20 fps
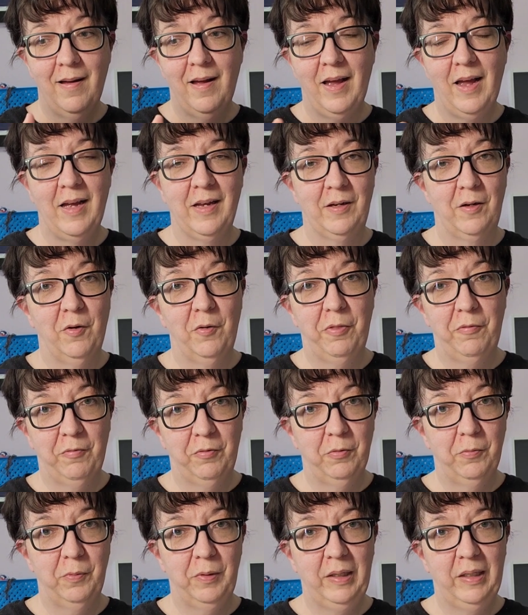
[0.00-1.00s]
and go through
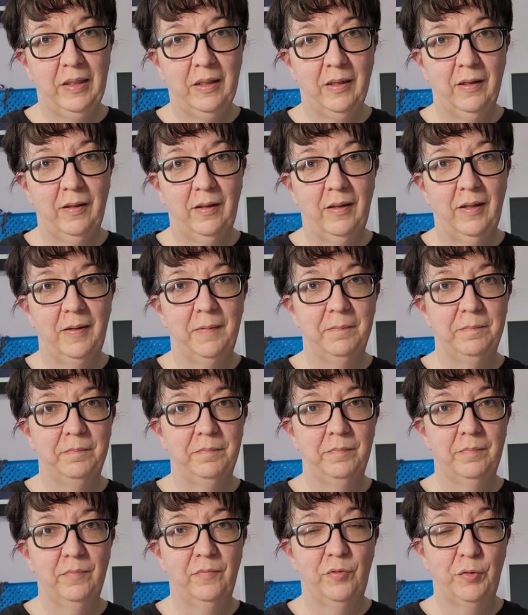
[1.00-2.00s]
the week
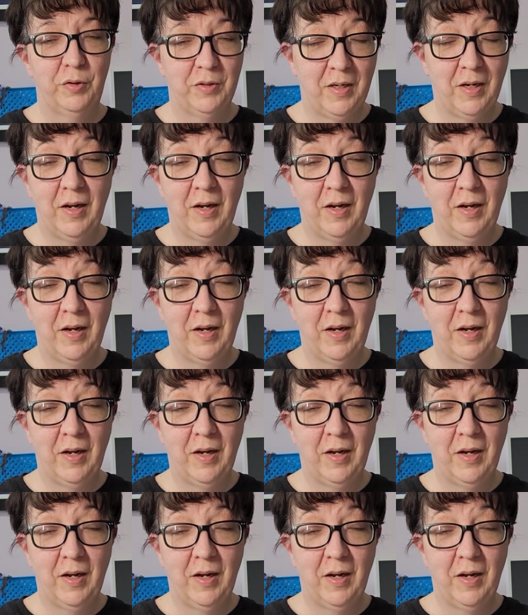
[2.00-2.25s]
for